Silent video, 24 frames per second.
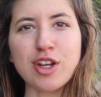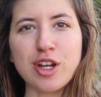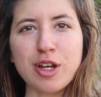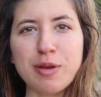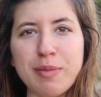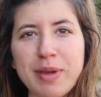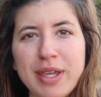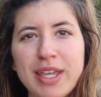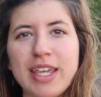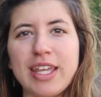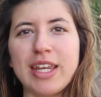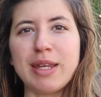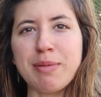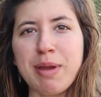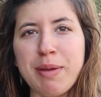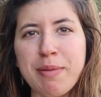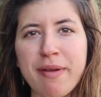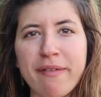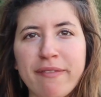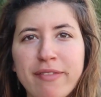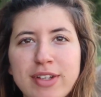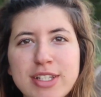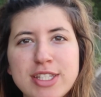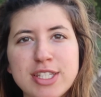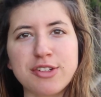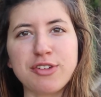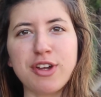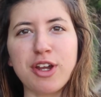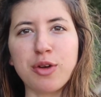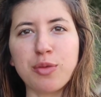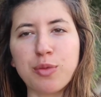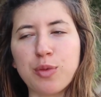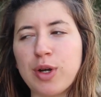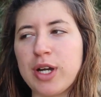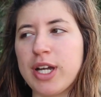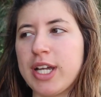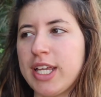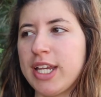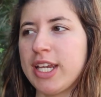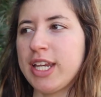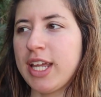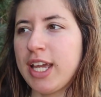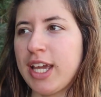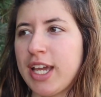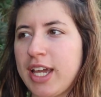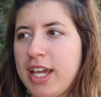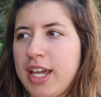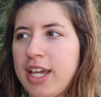Started eating my breakfast around 1
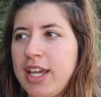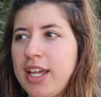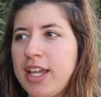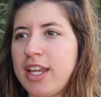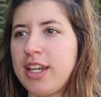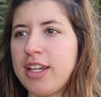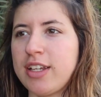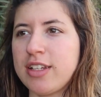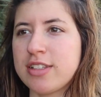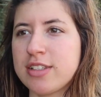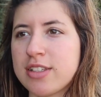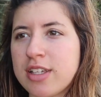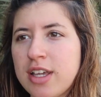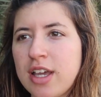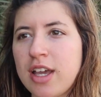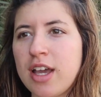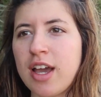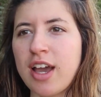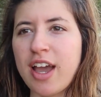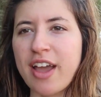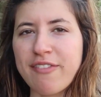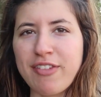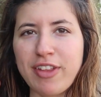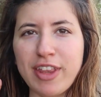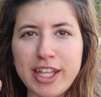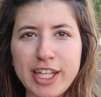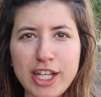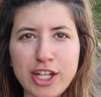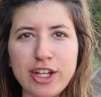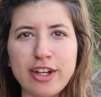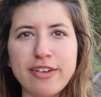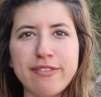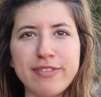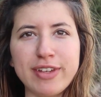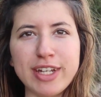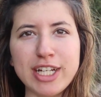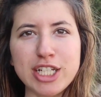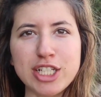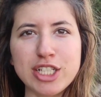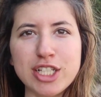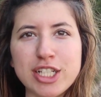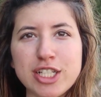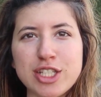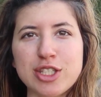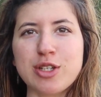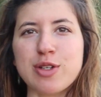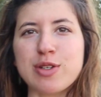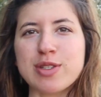and I felt like I couldn't finish
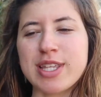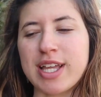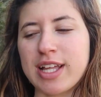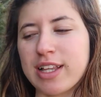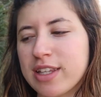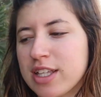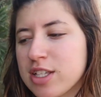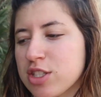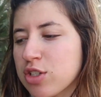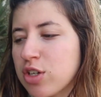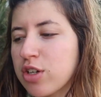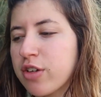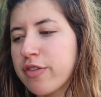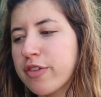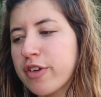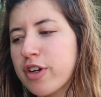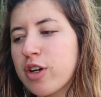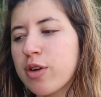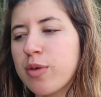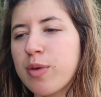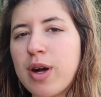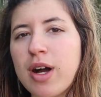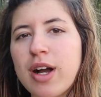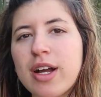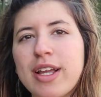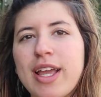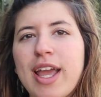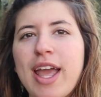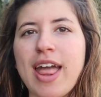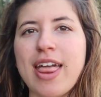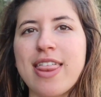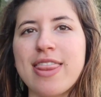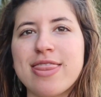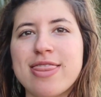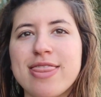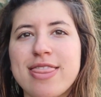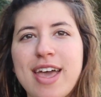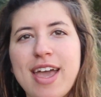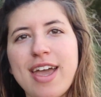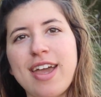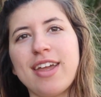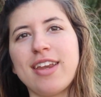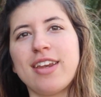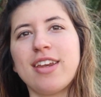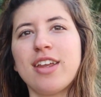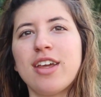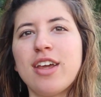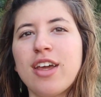it, so I was like, let's go for a walk and
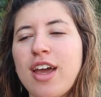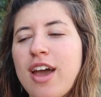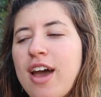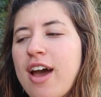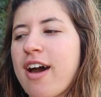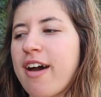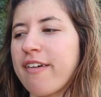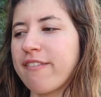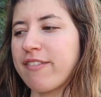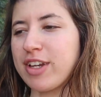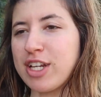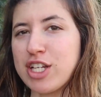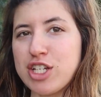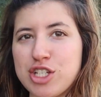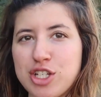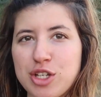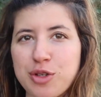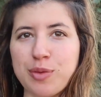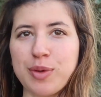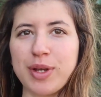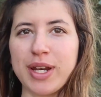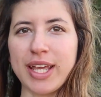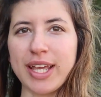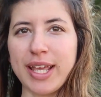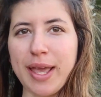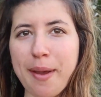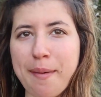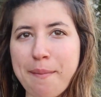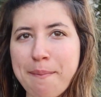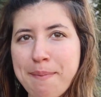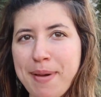then I'll finish it when I get